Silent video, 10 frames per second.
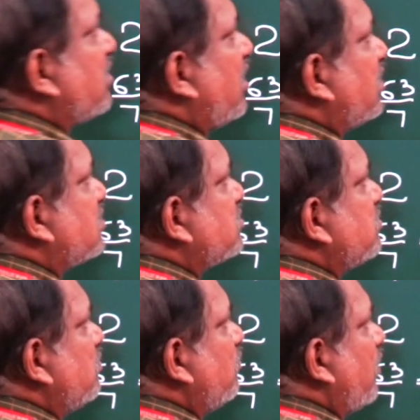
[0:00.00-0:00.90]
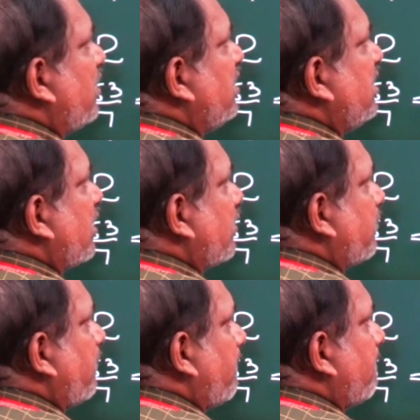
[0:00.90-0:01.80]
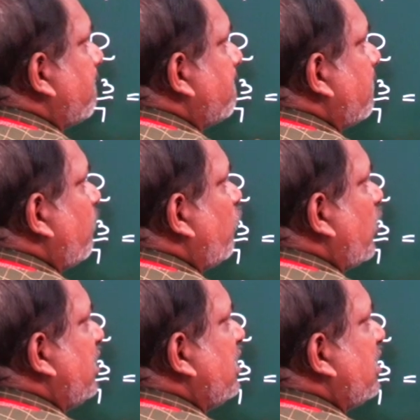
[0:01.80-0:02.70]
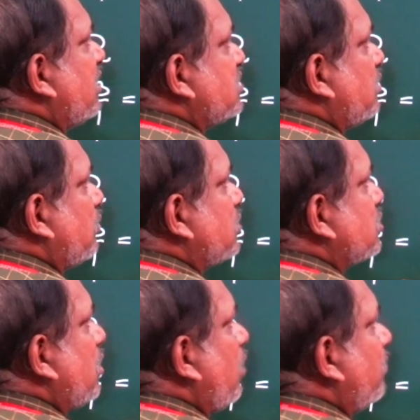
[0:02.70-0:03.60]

that 1 year is equals to how